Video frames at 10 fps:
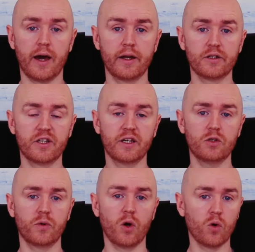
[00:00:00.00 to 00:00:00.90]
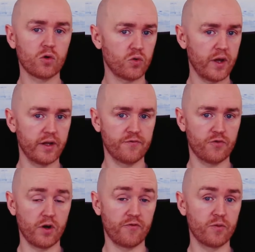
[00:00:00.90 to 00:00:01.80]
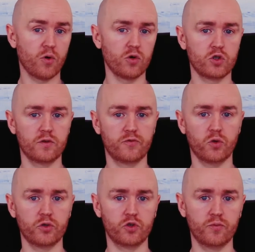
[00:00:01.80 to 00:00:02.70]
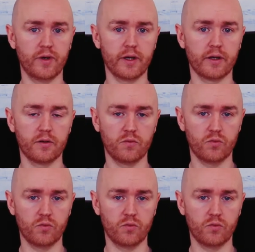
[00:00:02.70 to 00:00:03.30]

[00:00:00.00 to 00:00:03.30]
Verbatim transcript: and it's taking away all credit for every positive choice you make.